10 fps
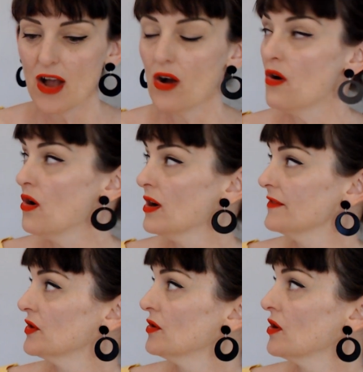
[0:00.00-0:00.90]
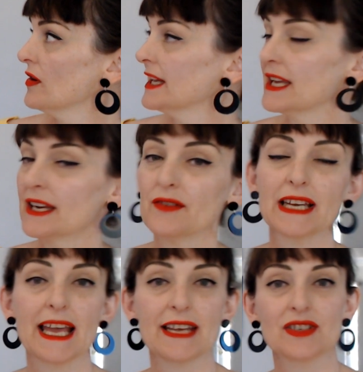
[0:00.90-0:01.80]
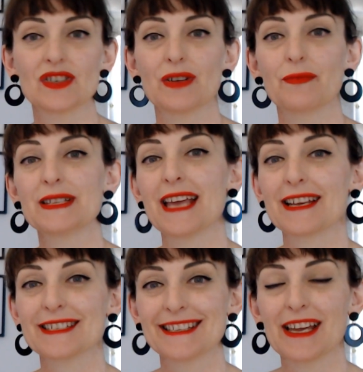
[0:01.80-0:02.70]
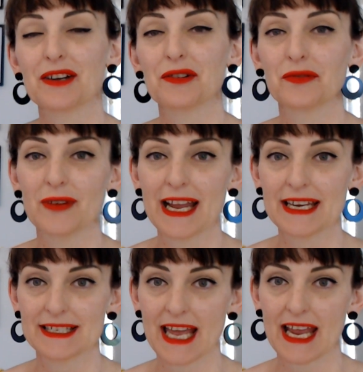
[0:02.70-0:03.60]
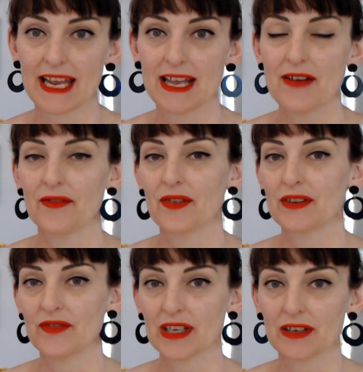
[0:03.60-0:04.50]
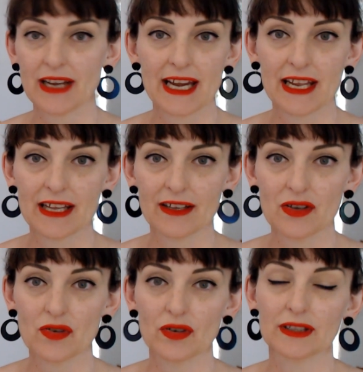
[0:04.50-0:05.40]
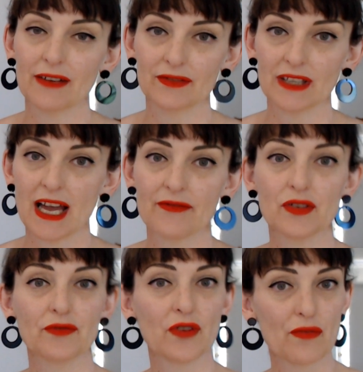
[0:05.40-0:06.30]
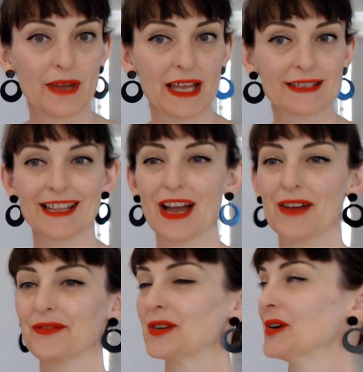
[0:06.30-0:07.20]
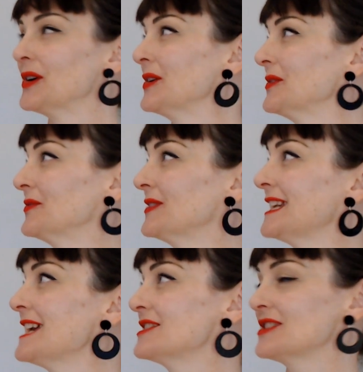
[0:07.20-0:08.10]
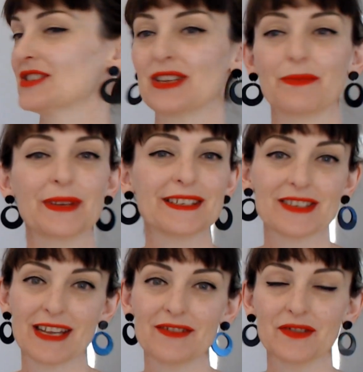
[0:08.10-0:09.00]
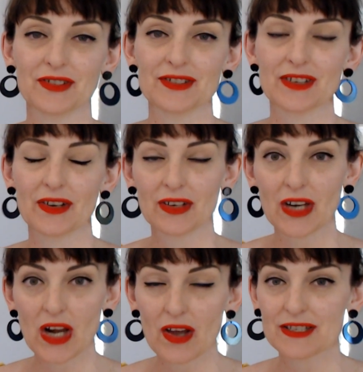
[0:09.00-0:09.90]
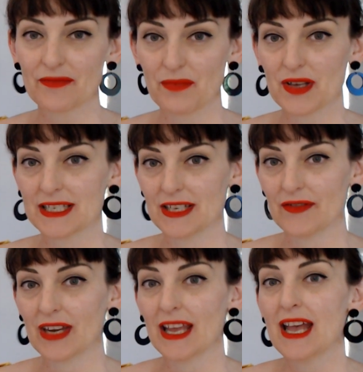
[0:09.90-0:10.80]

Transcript: Or if you're already in a relationship, it's actually a great day for invigorating your love life, your romance life, your relationship in general. So lots of positivity